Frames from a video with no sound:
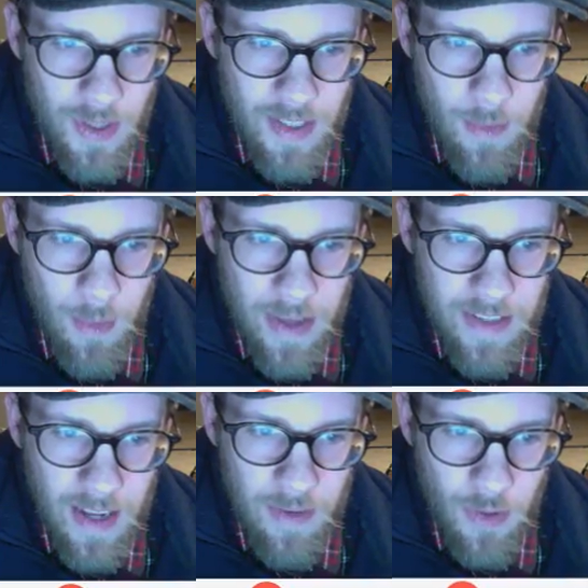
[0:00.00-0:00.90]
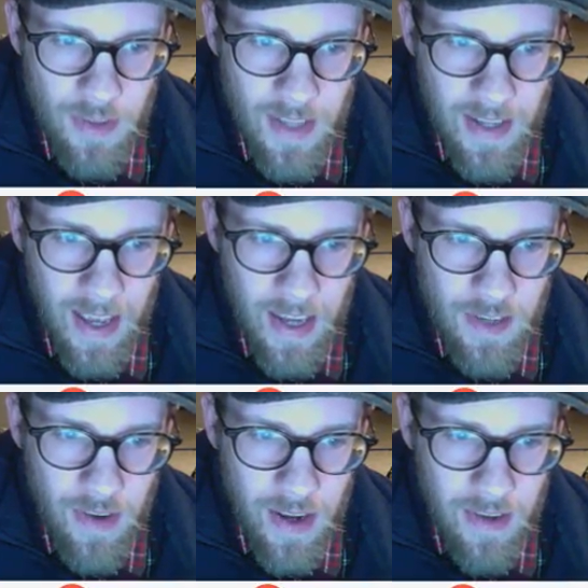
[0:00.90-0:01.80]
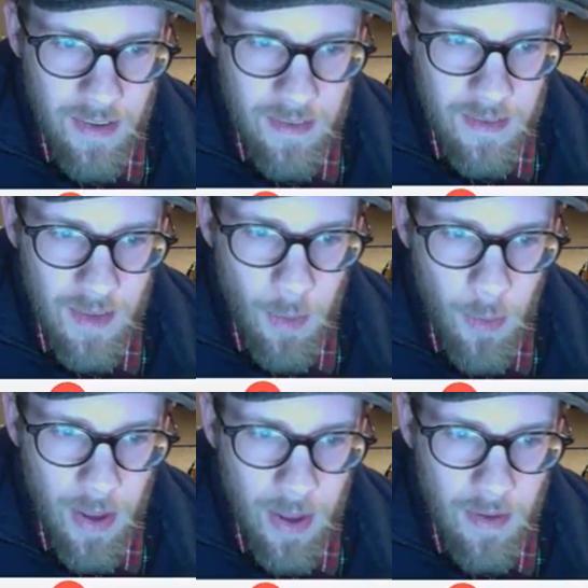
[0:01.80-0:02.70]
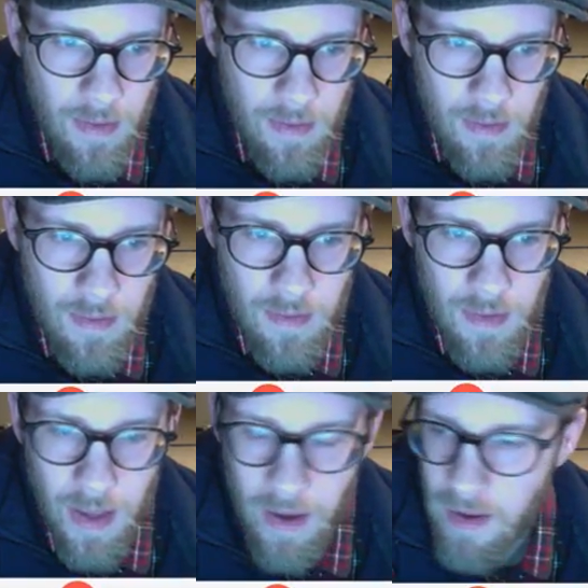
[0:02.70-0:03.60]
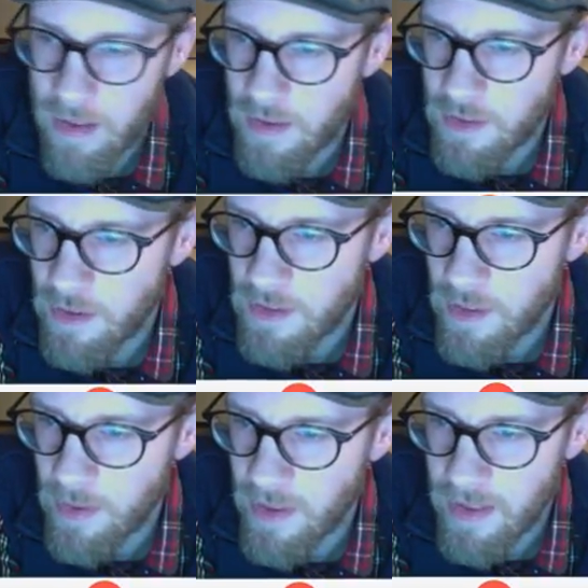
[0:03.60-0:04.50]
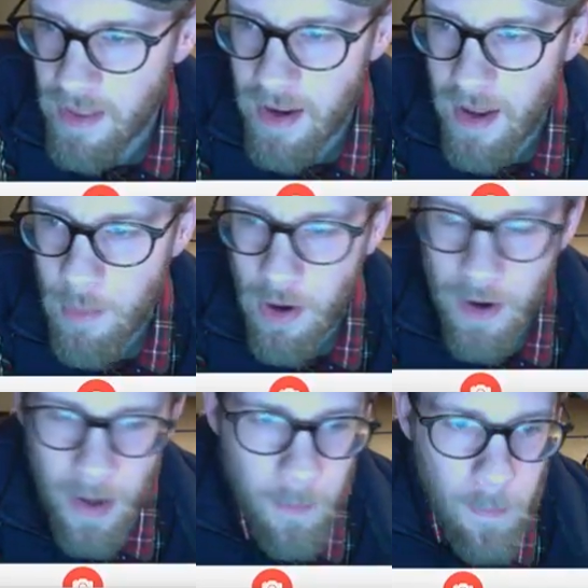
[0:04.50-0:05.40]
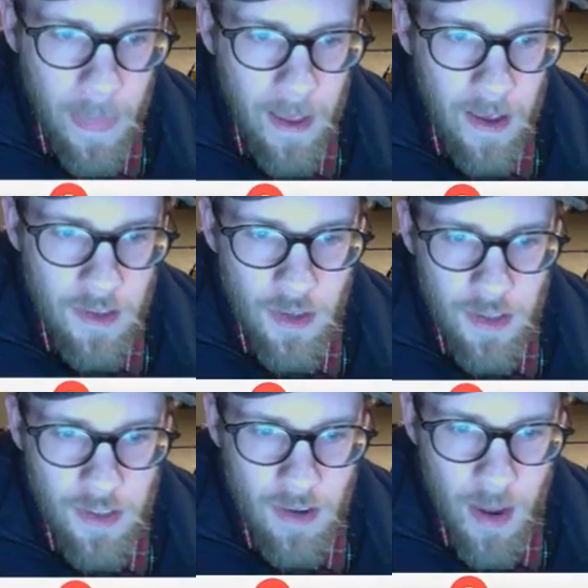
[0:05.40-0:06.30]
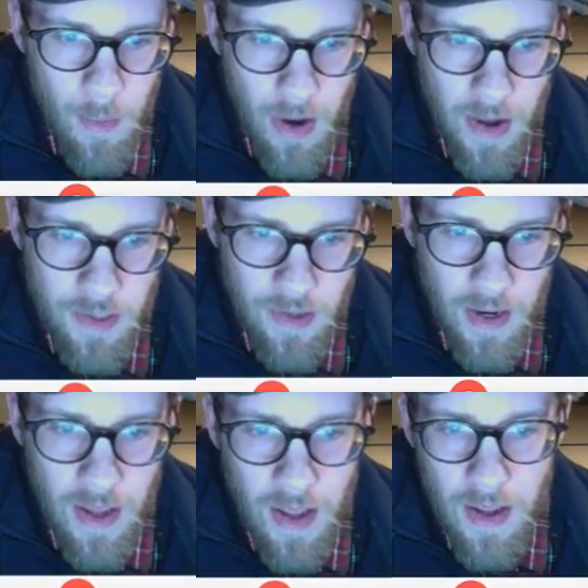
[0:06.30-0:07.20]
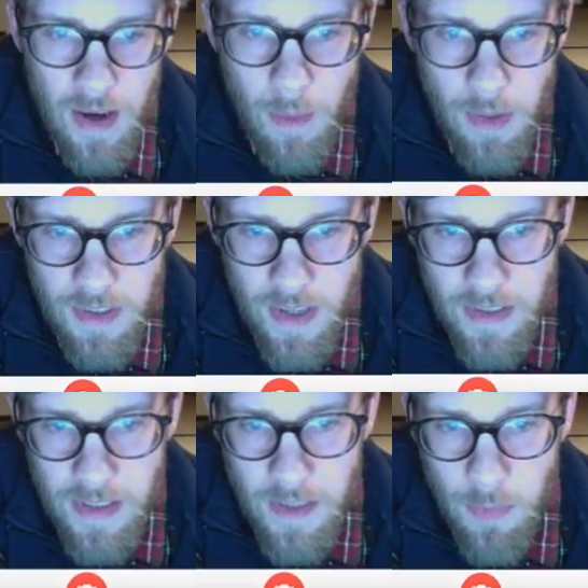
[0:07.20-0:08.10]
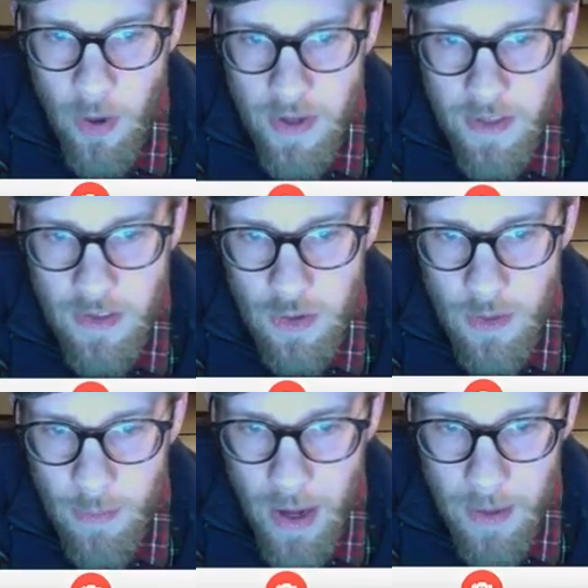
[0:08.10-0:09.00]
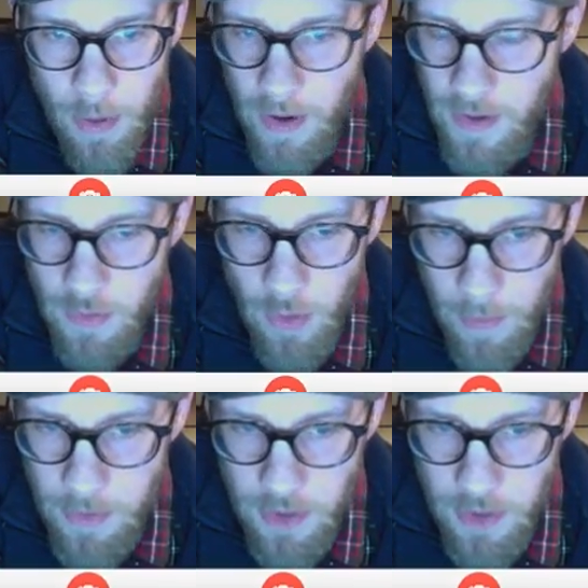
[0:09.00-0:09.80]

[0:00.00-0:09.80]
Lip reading: MMA stand for? Is that cage fighting? MMA? Yeah, I think so. Something like that. mRNA. So this is our mRNA strand. Number 6 is pointing to the bottom part of this ribosome.